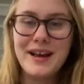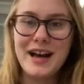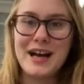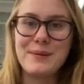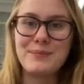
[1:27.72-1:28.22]

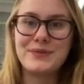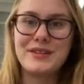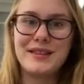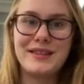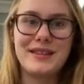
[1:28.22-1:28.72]

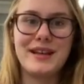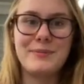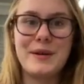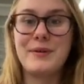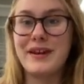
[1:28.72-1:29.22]
The
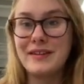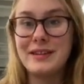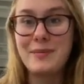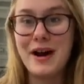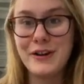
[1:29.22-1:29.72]
people giving the
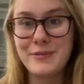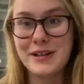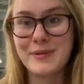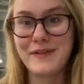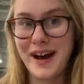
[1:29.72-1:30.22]
model
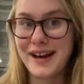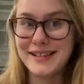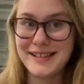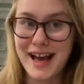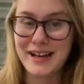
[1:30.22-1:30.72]
must be of high
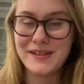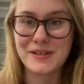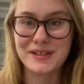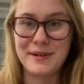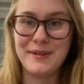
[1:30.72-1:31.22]
status
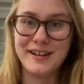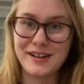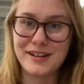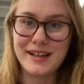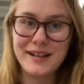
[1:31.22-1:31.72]
or
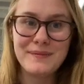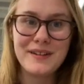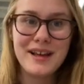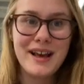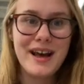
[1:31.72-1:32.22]
similarity.
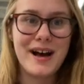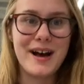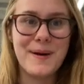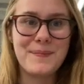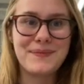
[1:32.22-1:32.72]

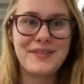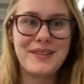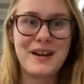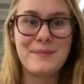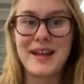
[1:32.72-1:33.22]

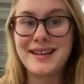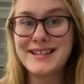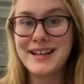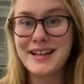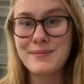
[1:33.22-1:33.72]
The
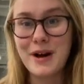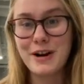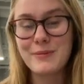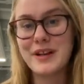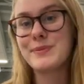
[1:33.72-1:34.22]
complexity of the
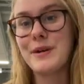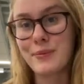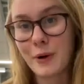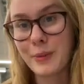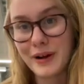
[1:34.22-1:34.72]
model must be
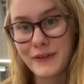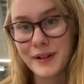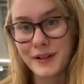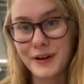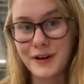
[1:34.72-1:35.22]
appropriate for
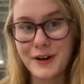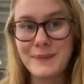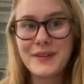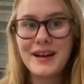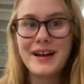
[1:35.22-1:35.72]
the learner.
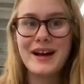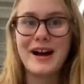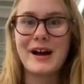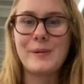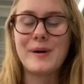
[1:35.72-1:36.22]

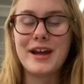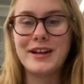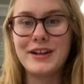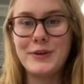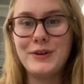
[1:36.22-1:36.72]

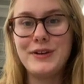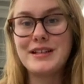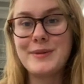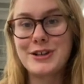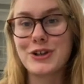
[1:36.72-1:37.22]
And you need to
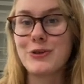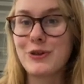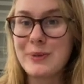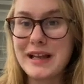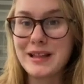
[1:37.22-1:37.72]
make sure to
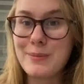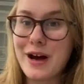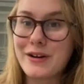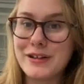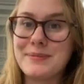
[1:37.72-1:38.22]
repeat the
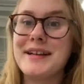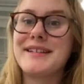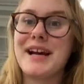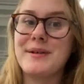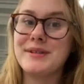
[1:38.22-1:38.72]
model as many
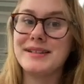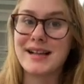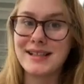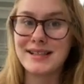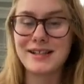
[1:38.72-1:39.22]
times as
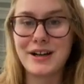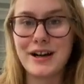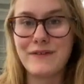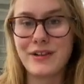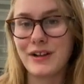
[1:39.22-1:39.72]
necessary
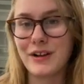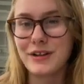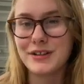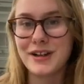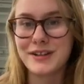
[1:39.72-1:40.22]
for the learner
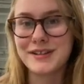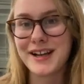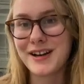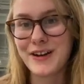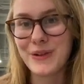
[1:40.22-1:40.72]
to understand
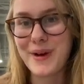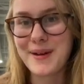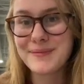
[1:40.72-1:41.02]
it all the way.